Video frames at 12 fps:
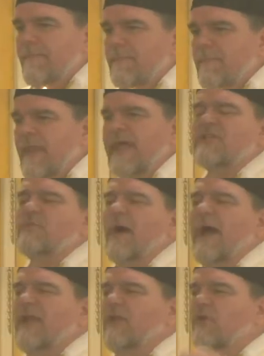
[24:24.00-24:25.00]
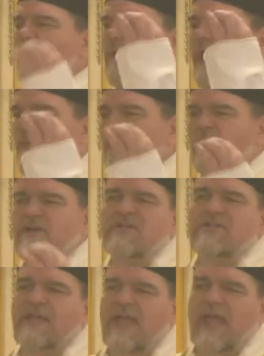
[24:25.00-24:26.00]
And that is why he knew the right word to
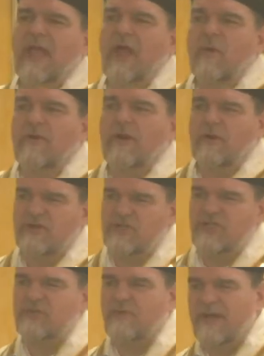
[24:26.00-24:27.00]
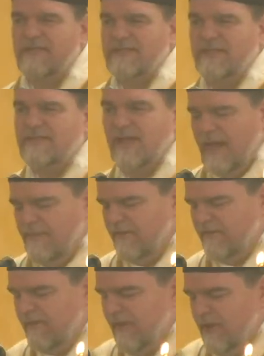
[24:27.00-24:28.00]
say when our Lord Jesus Christ said,
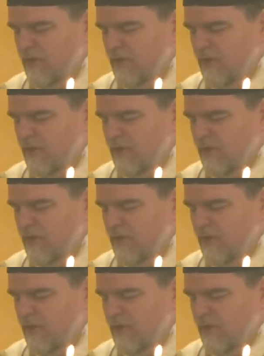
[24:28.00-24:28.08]
Thomas,